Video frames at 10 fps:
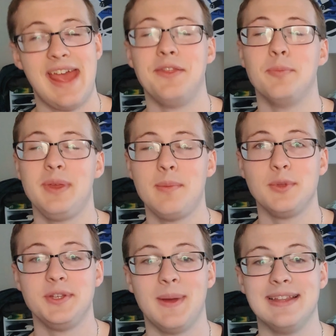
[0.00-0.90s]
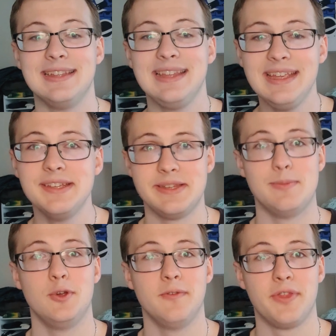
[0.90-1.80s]
and they'll be able to at least
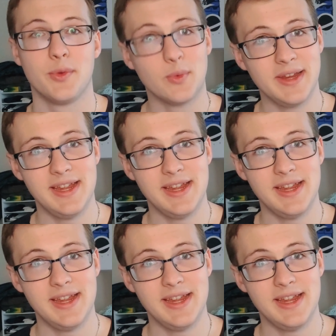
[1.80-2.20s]
move 3